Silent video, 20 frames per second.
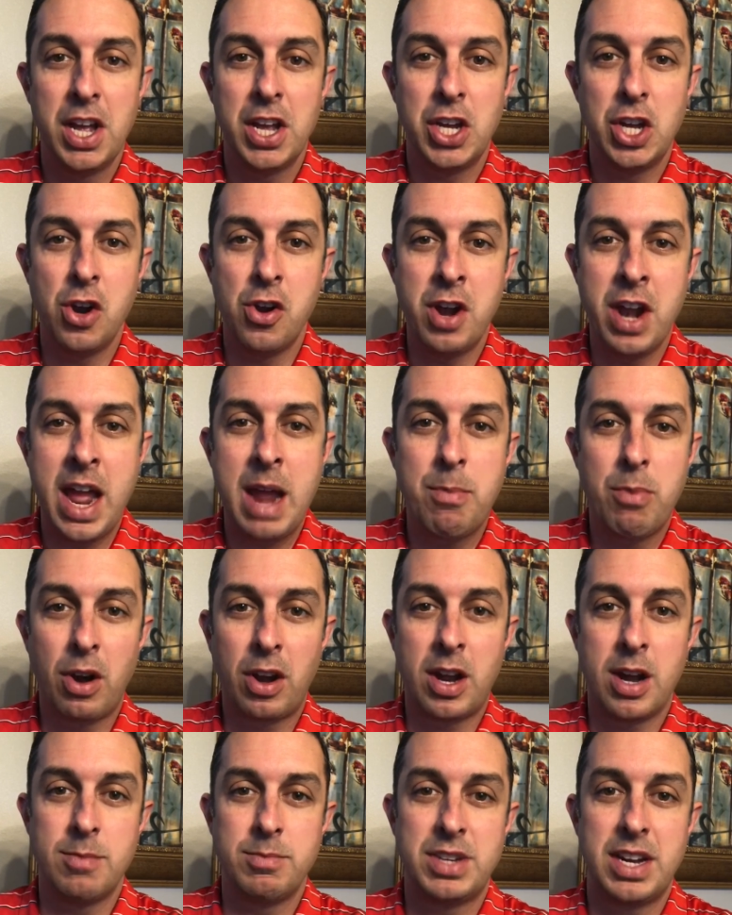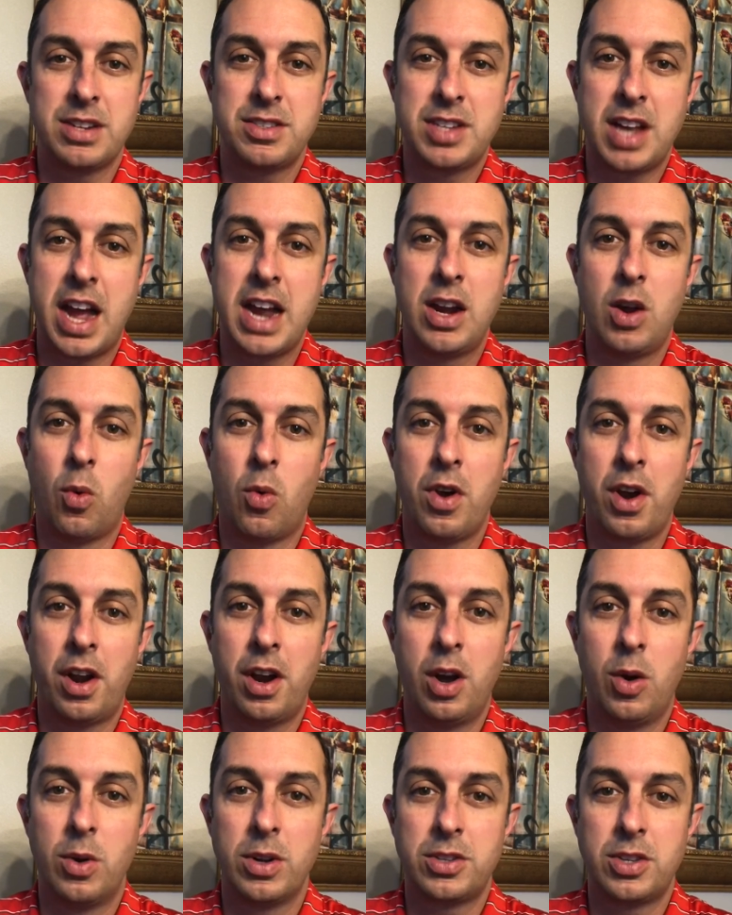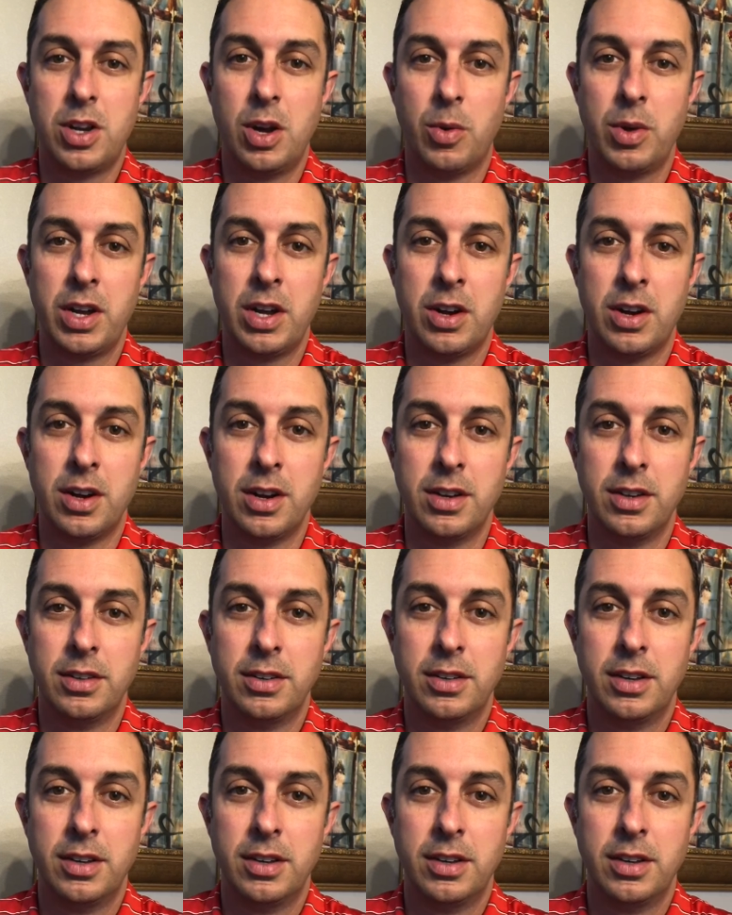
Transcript: your neighbor comes outside to wanna know what's going on.